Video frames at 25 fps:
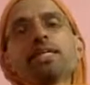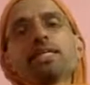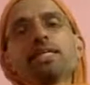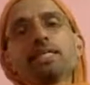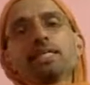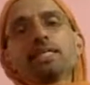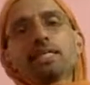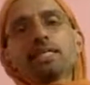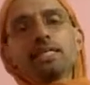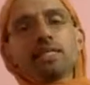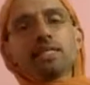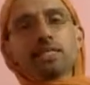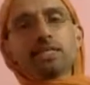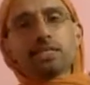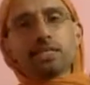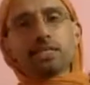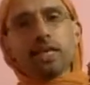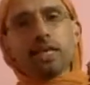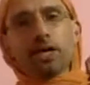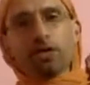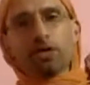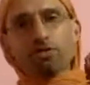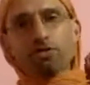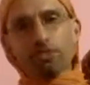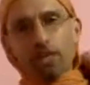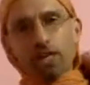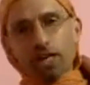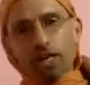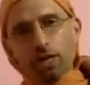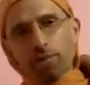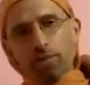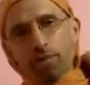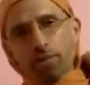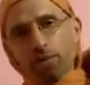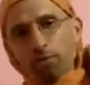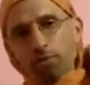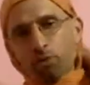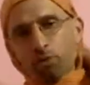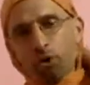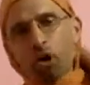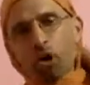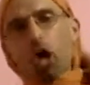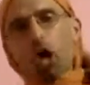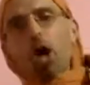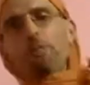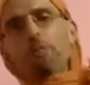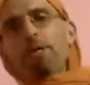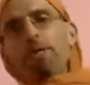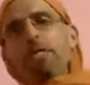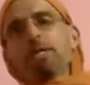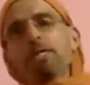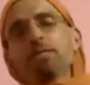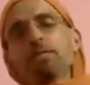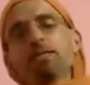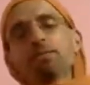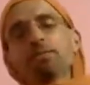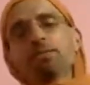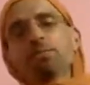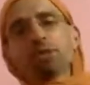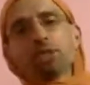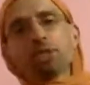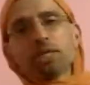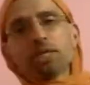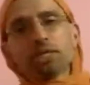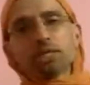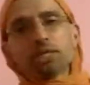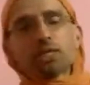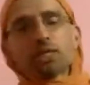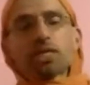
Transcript: this is kind of a little bit more common in the Buddhist